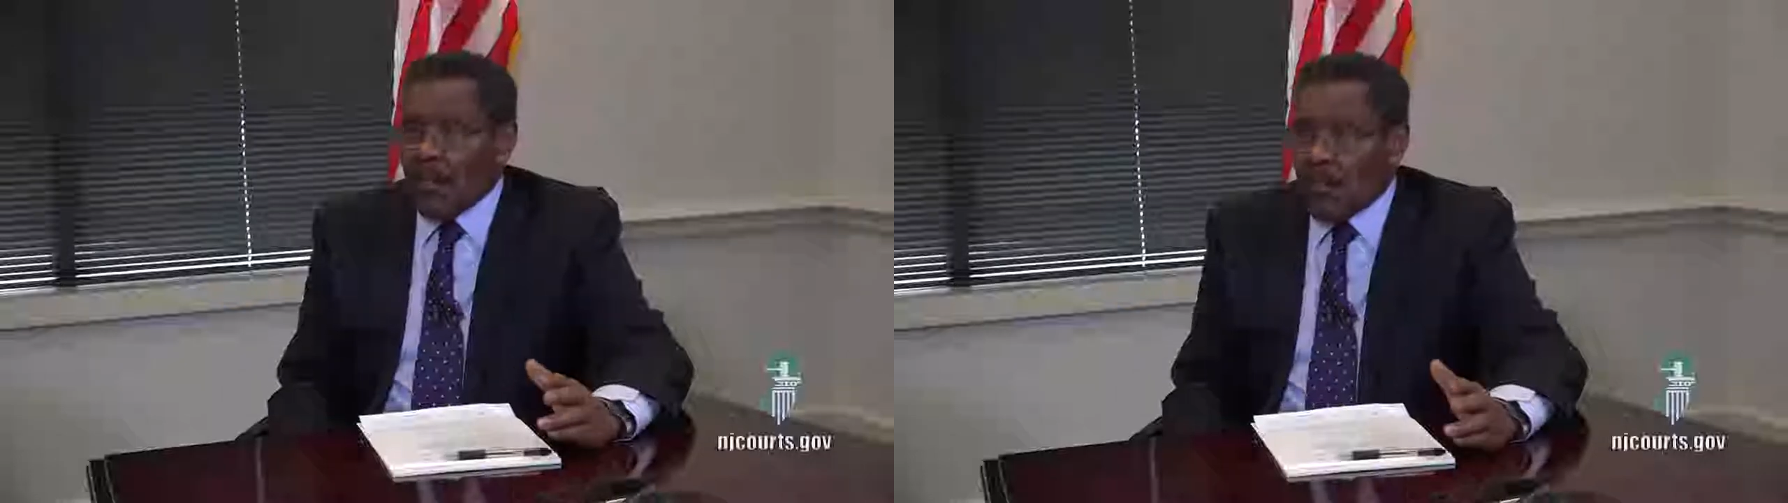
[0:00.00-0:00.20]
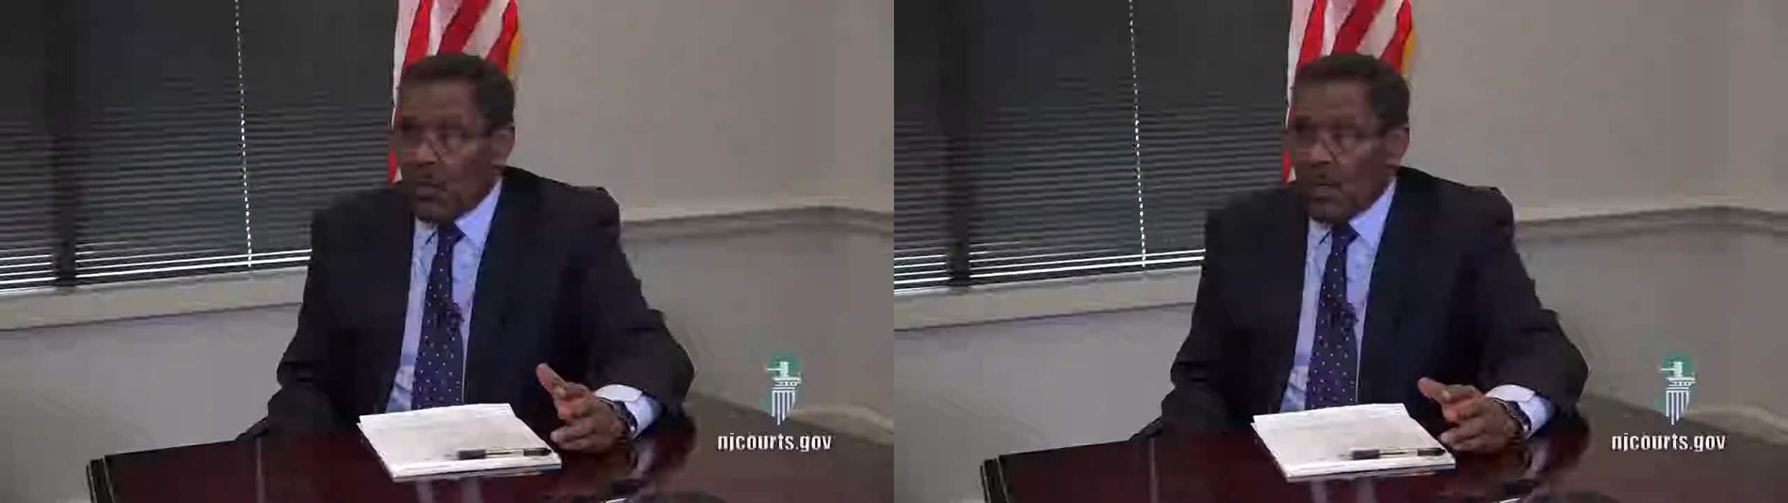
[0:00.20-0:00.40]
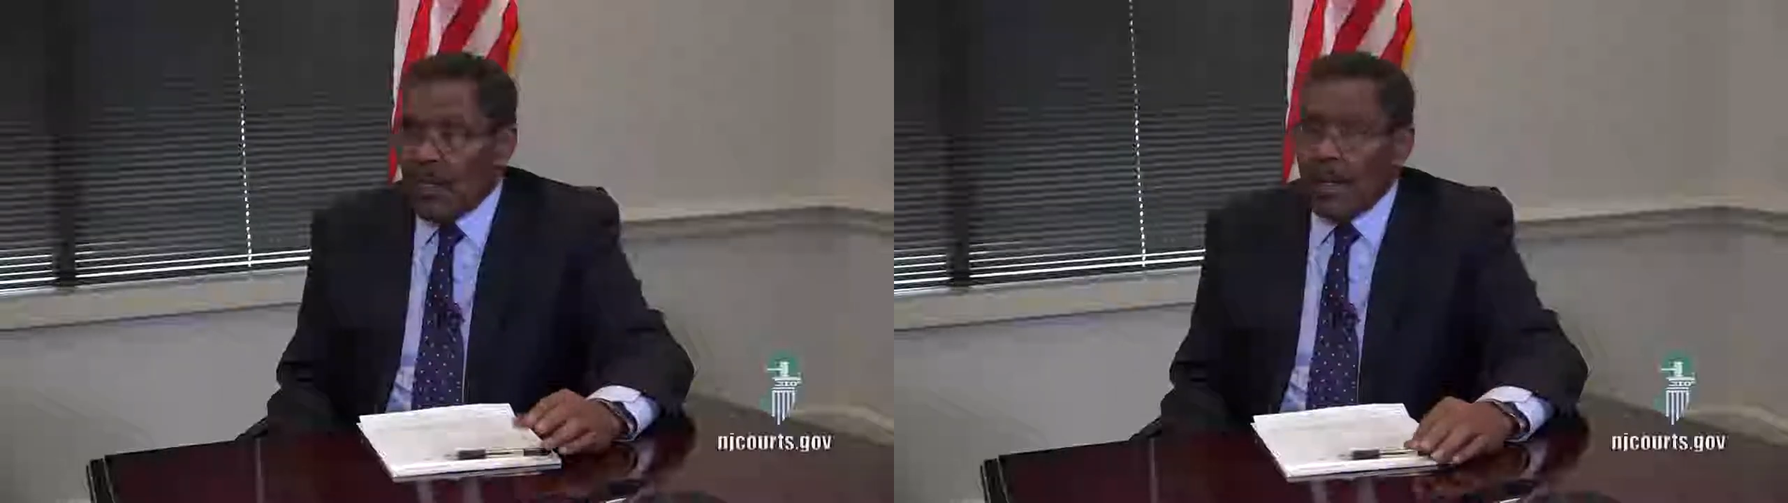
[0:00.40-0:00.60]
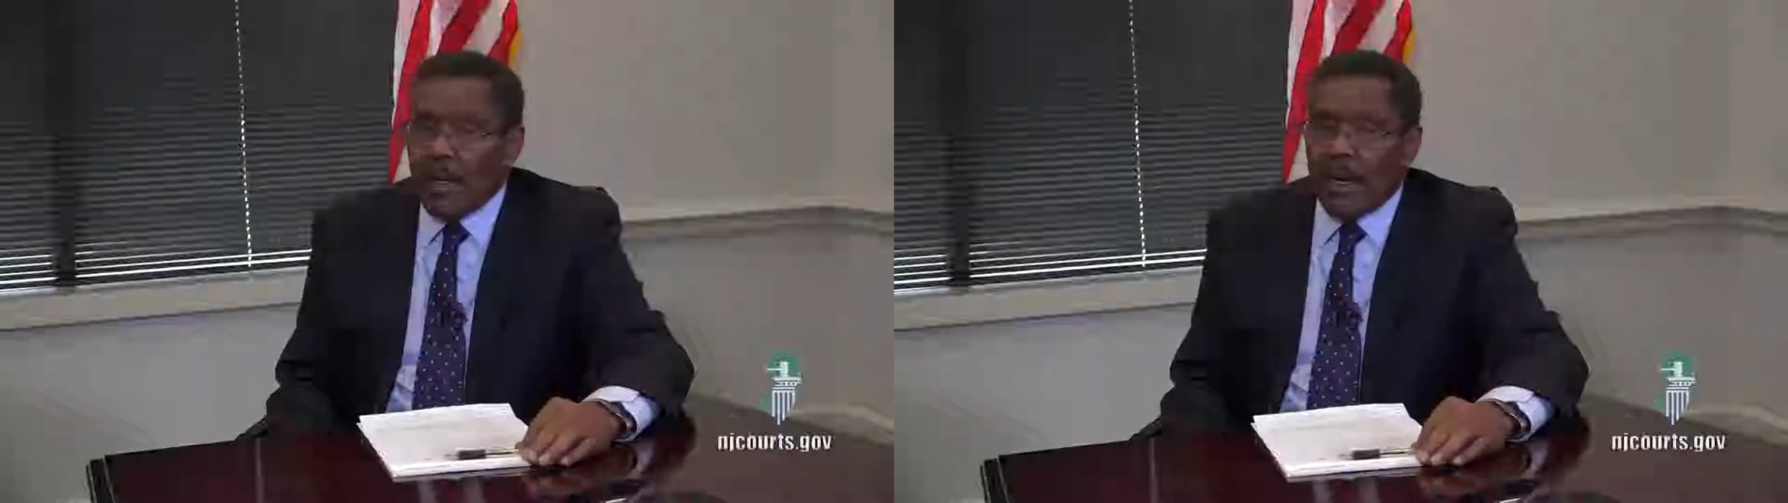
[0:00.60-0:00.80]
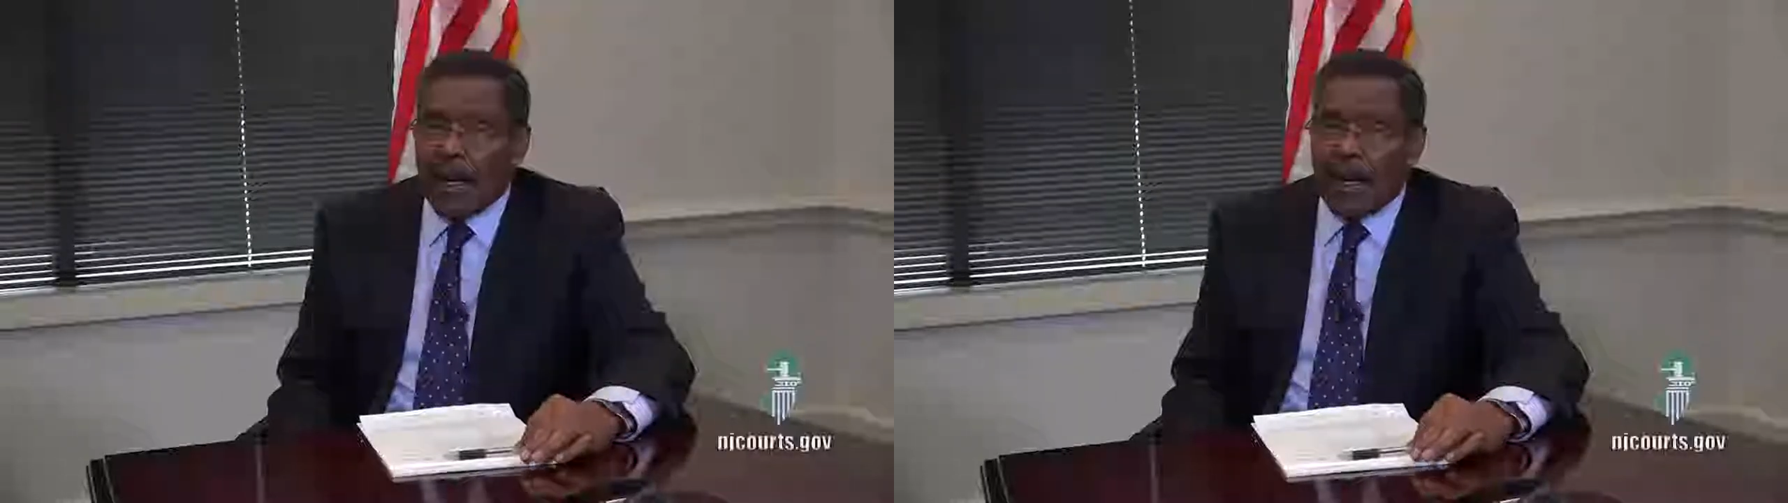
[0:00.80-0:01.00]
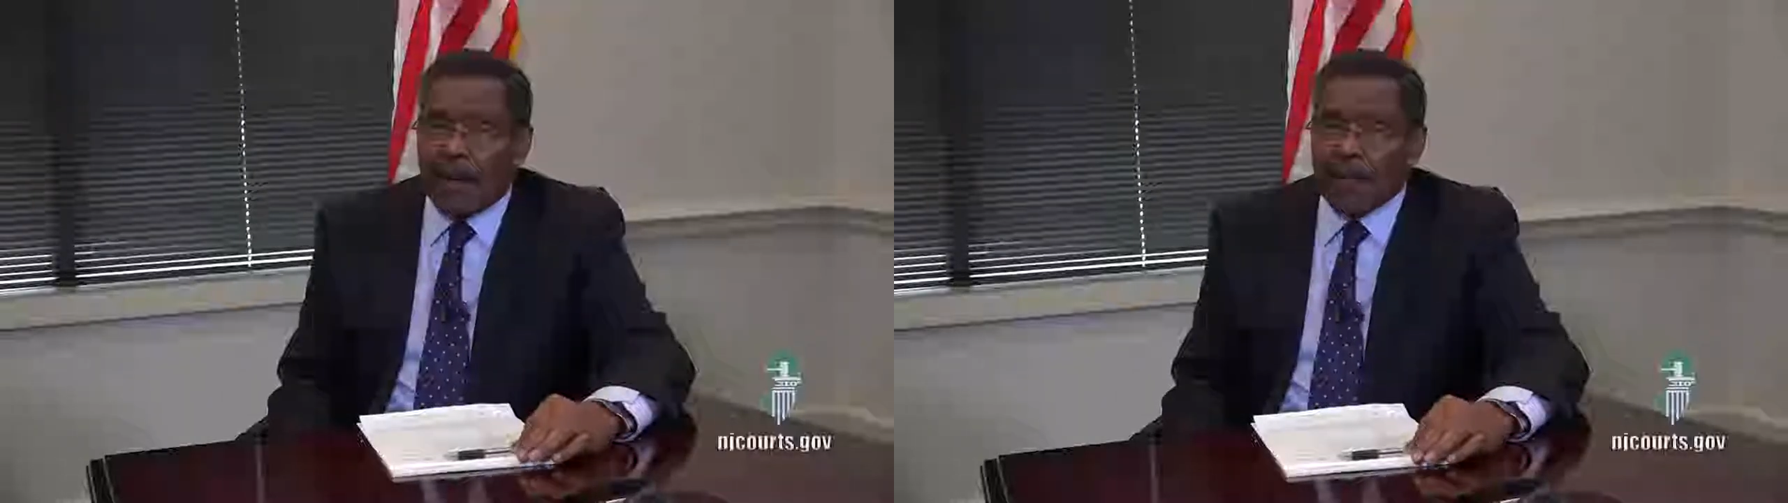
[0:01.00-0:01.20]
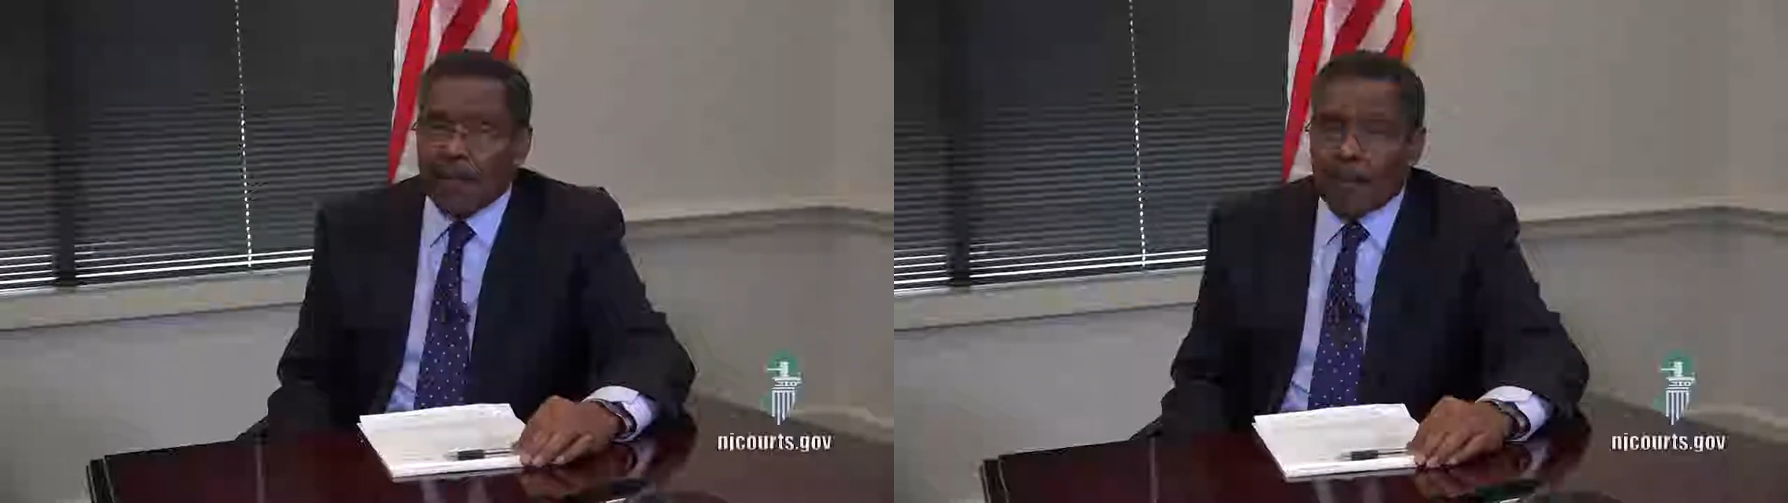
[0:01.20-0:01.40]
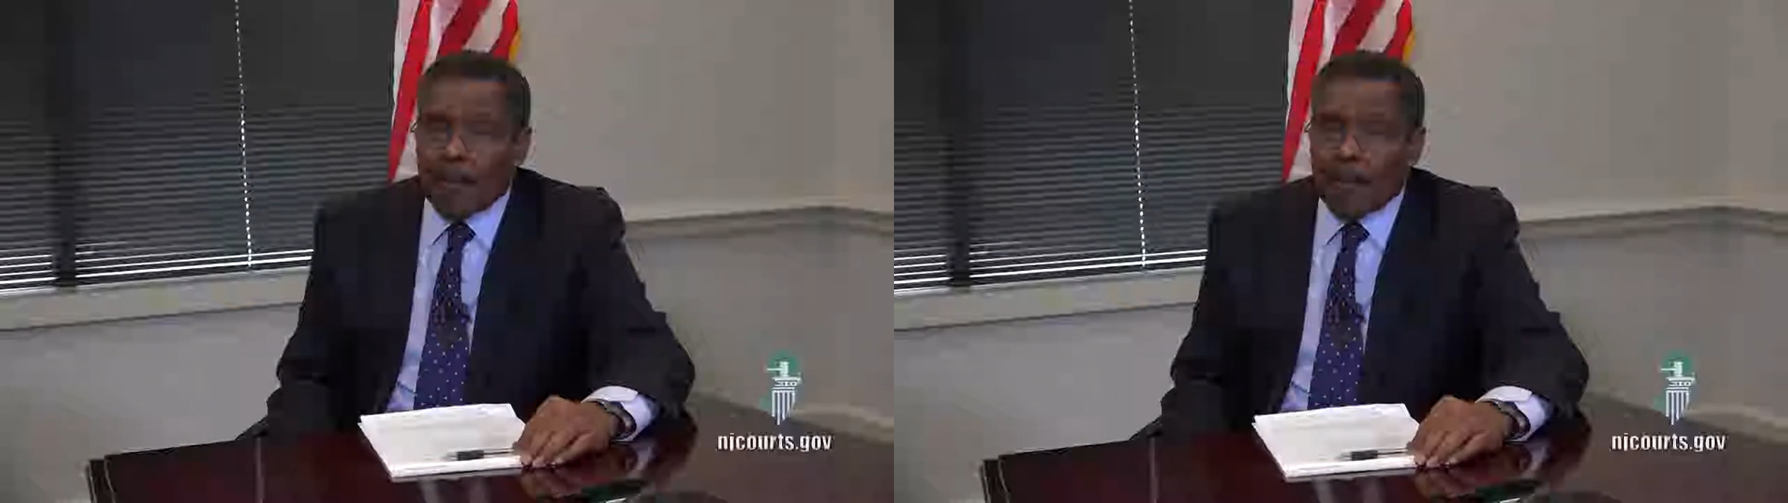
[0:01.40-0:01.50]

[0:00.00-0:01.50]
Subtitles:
it's good. The